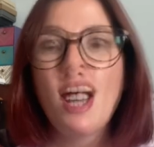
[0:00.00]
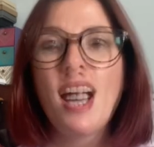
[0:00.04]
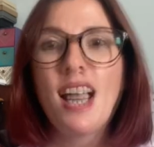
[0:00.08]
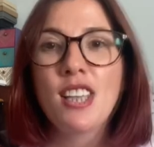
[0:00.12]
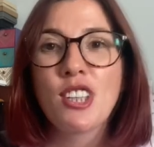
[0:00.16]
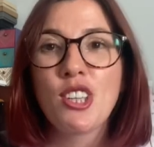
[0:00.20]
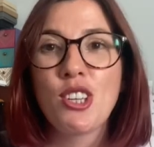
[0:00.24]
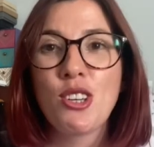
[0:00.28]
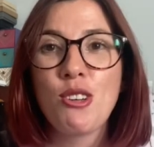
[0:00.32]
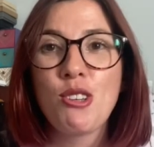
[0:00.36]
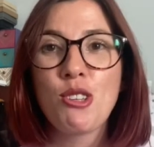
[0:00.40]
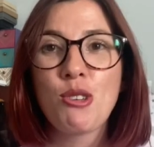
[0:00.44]

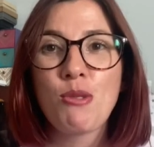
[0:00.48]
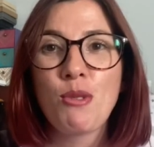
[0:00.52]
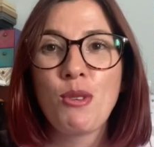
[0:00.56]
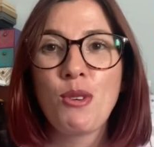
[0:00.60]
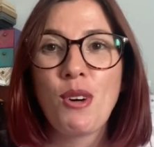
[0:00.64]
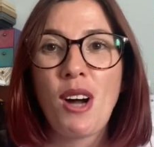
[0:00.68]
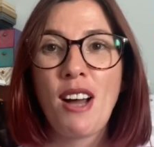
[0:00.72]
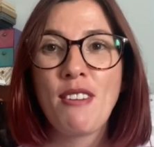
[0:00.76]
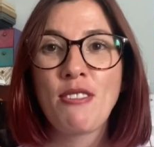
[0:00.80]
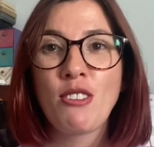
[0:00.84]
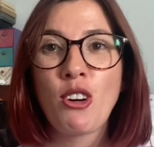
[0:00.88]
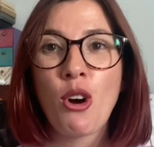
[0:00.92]
As usual,
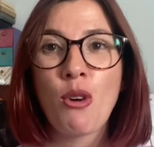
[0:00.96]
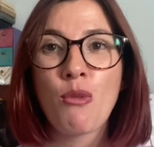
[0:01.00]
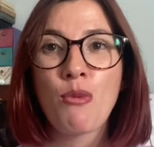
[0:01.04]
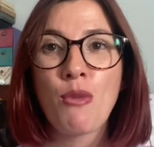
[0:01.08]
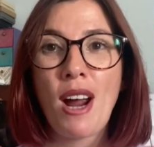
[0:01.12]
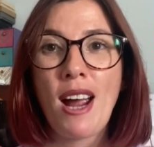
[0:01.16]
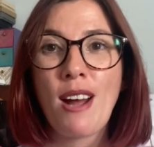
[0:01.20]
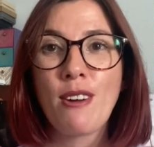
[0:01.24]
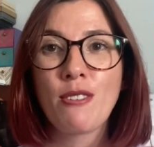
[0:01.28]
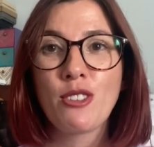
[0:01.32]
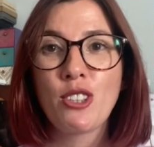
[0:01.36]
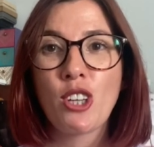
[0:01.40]
I've got a
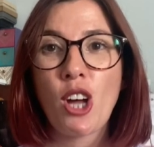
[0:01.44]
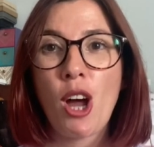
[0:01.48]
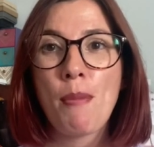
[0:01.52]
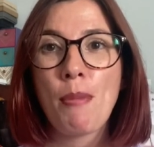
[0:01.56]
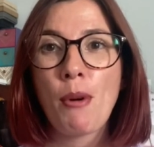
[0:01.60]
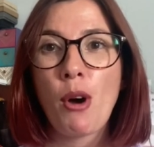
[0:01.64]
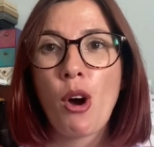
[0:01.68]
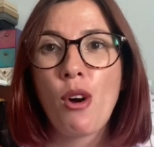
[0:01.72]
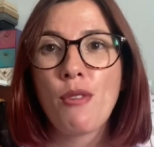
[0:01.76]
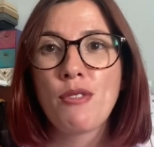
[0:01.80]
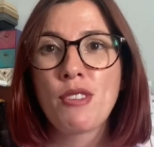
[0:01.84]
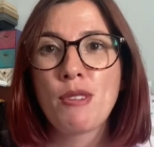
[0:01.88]
roundup
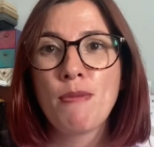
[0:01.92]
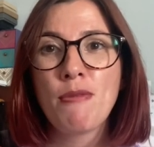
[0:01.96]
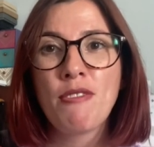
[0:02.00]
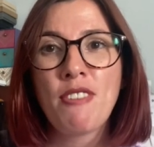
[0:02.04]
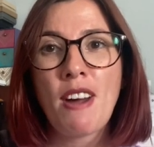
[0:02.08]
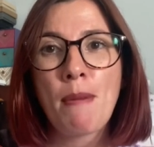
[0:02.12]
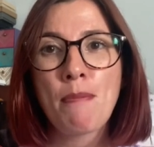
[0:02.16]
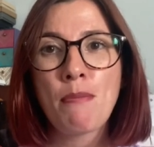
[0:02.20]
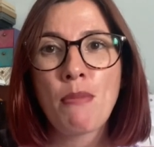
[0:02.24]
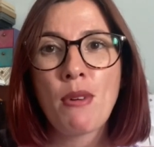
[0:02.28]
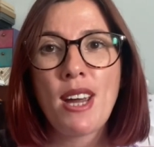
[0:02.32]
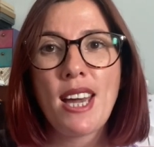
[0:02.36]
of some
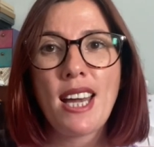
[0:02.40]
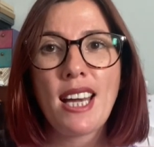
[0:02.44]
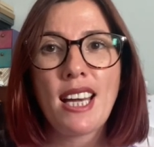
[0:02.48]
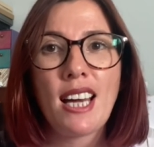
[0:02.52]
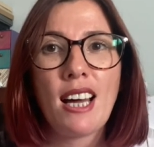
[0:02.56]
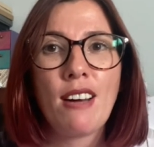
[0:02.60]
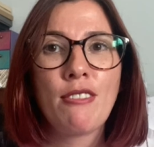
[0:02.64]
fabric.